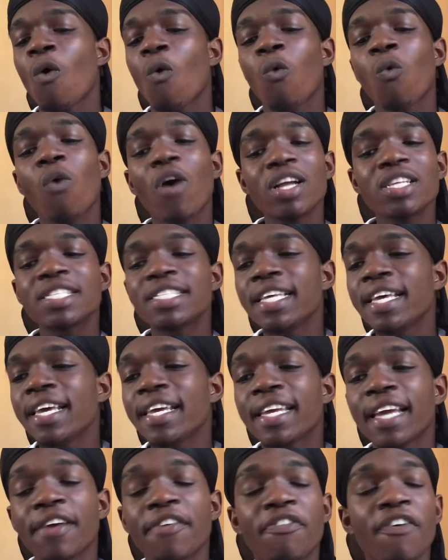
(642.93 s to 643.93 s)
Once they
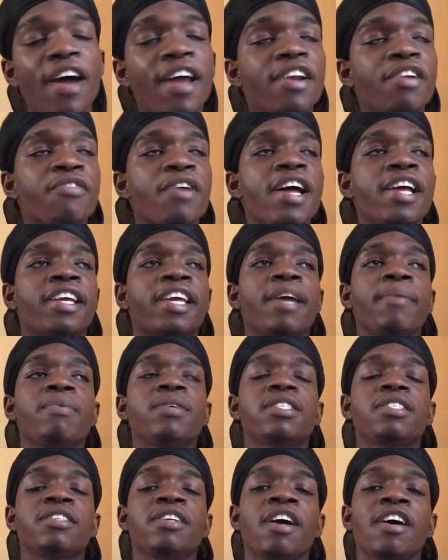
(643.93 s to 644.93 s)
can find the right
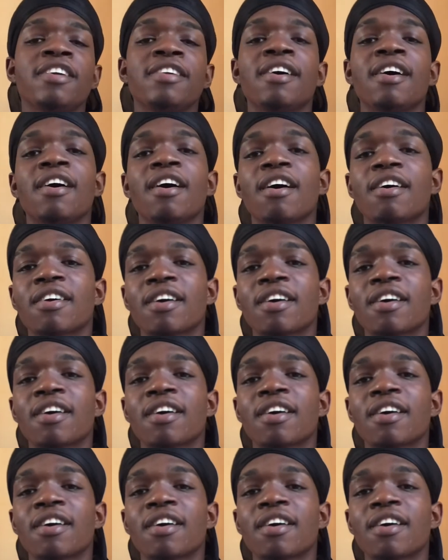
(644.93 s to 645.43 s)
chemistry under